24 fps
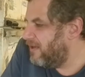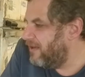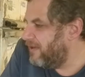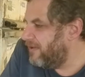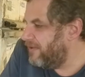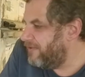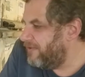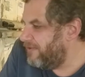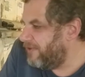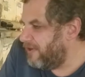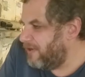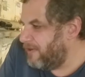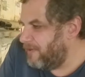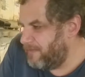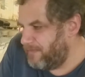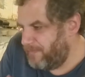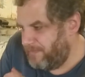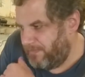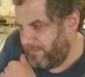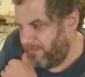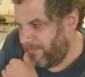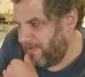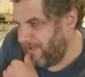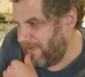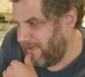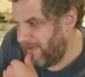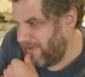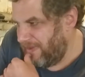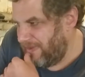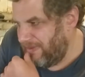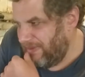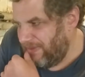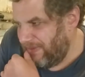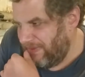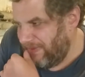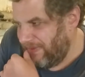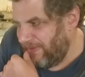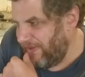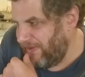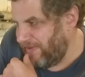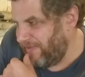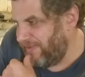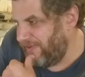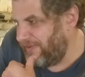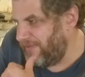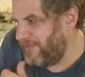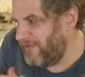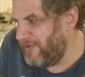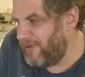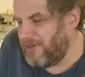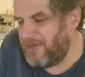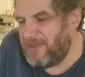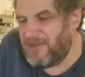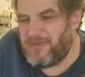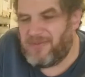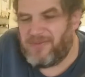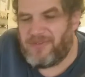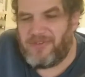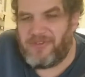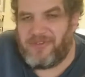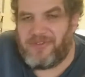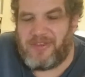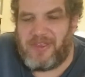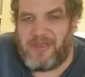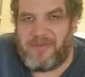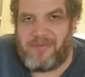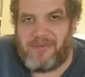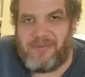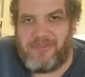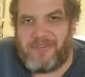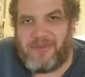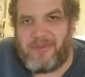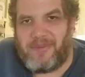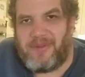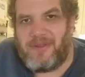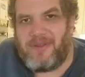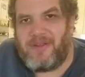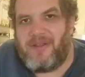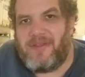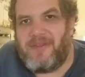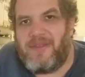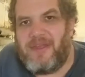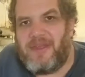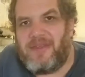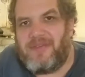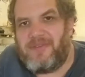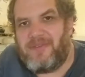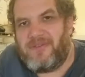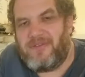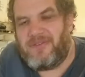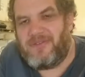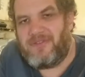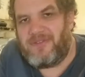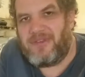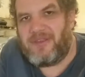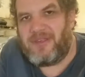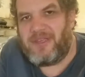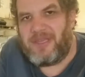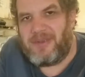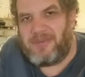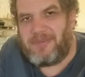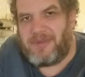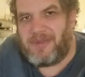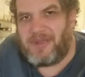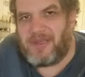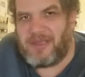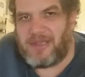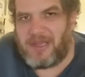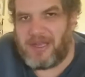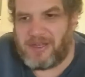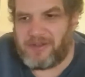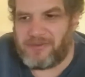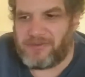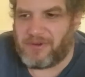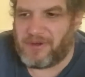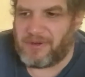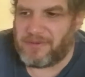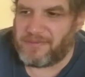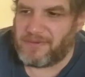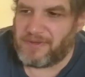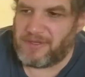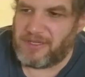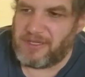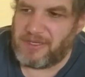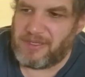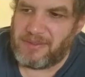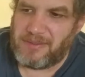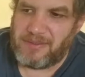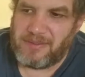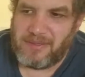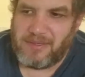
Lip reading: So usually finding just having something like that just to keep your hard drive clean.